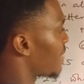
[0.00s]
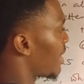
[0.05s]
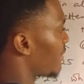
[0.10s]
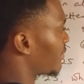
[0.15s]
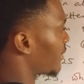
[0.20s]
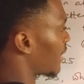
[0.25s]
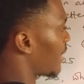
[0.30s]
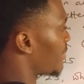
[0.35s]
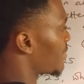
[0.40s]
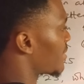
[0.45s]
is
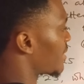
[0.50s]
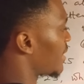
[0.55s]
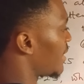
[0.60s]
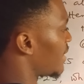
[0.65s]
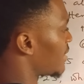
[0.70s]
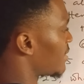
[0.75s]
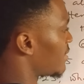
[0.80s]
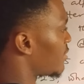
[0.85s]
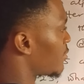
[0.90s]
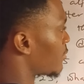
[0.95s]
5 times.
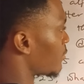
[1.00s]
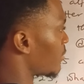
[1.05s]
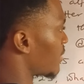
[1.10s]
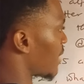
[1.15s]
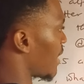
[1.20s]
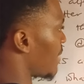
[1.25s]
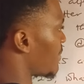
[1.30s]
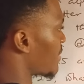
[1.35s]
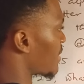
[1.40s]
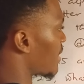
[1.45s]
8 is 2
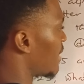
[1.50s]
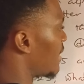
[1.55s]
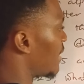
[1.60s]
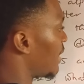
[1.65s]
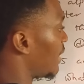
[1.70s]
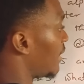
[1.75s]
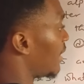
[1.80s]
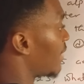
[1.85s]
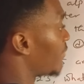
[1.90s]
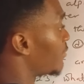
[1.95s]
times.
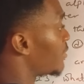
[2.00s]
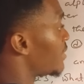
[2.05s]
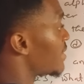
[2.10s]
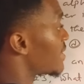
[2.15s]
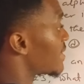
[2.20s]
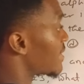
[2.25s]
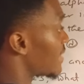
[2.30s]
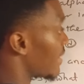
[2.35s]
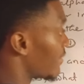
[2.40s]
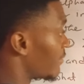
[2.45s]
11
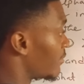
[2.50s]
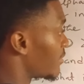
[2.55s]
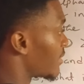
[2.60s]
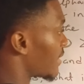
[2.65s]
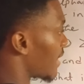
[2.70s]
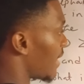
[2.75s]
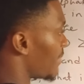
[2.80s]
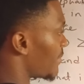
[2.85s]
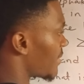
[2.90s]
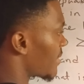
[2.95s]
is 7
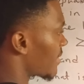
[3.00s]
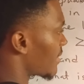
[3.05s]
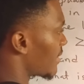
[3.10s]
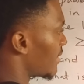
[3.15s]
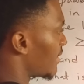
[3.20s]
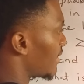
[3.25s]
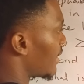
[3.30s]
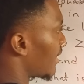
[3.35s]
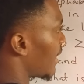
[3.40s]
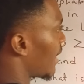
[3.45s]

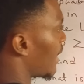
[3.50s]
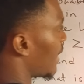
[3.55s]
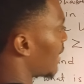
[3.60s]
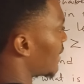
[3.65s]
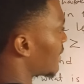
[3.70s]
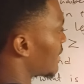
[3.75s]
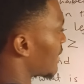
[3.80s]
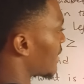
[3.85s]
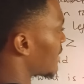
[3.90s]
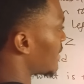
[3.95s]
times.
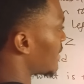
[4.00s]
And